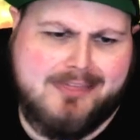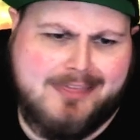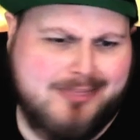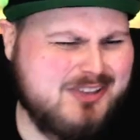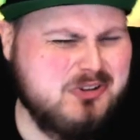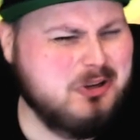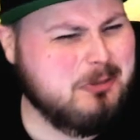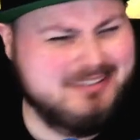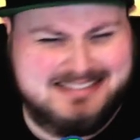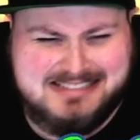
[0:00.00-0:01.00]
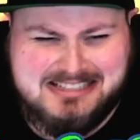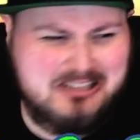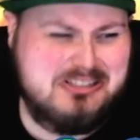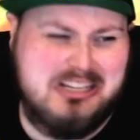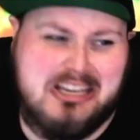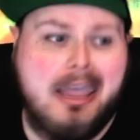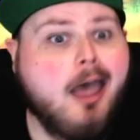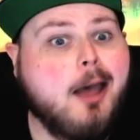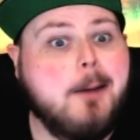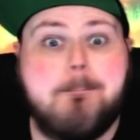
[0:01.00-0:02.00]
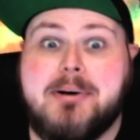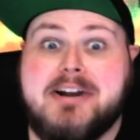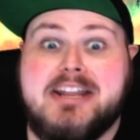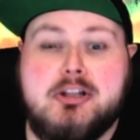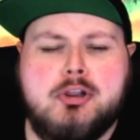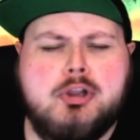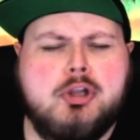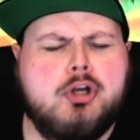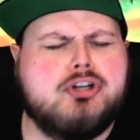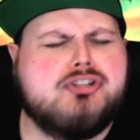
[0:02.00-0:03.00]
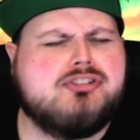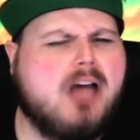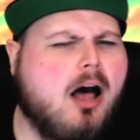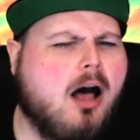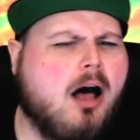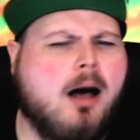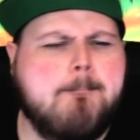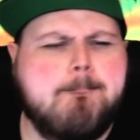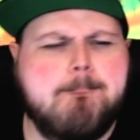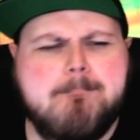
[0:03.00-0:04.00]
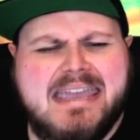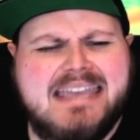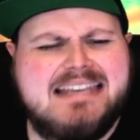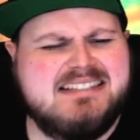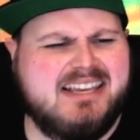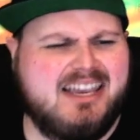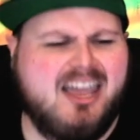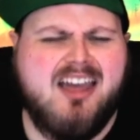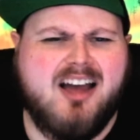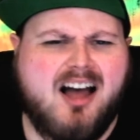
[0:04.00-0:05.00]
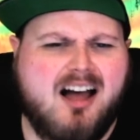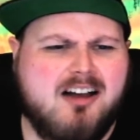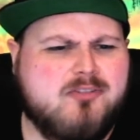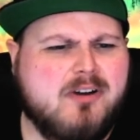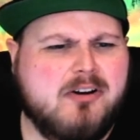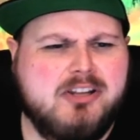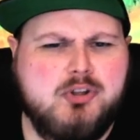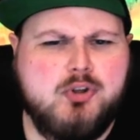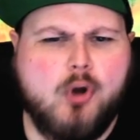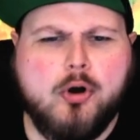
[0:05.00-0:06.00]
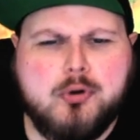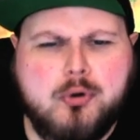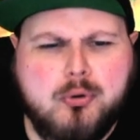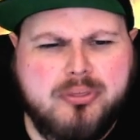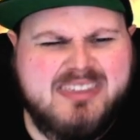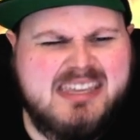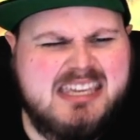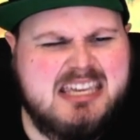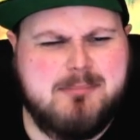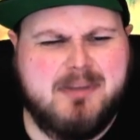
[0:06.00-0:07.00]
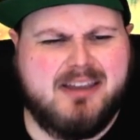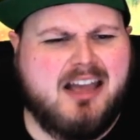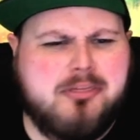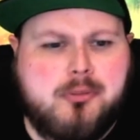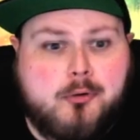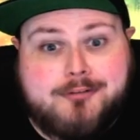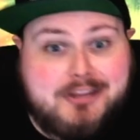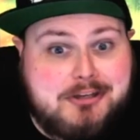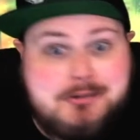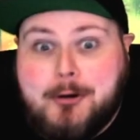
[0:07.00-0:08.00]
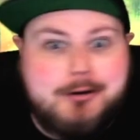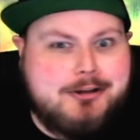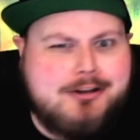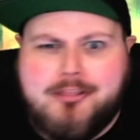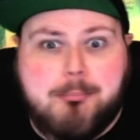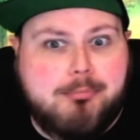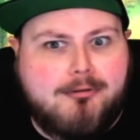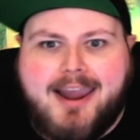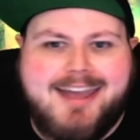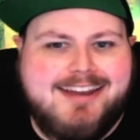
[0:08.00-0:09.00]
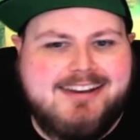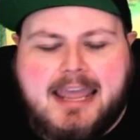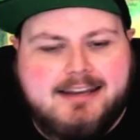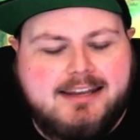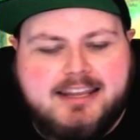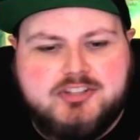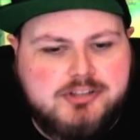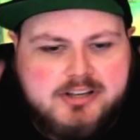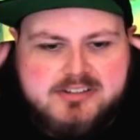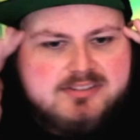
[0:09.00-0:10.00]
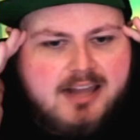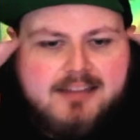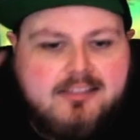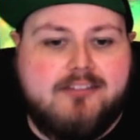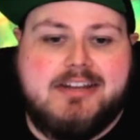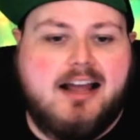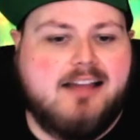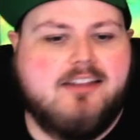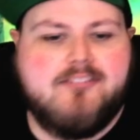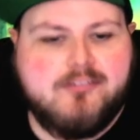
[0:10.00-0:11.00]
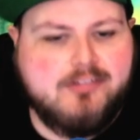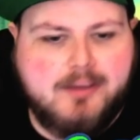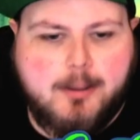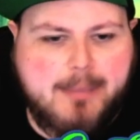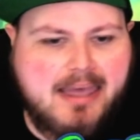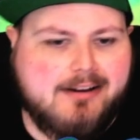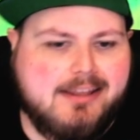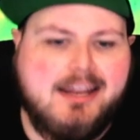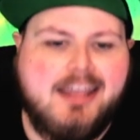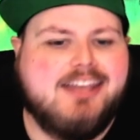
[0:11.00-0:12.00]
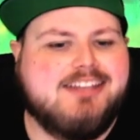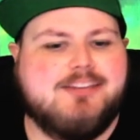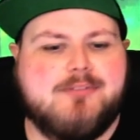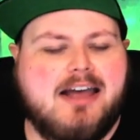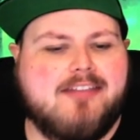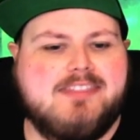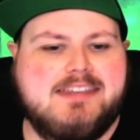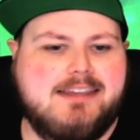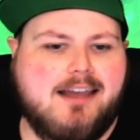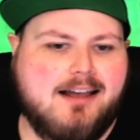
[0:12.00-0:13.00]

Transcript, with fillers: That thing's gonna be disgusting, but it looks amazing. A very nautical theme. I thought of like Nautica, the brand, and it just, I love it. I love everything about it. You've got the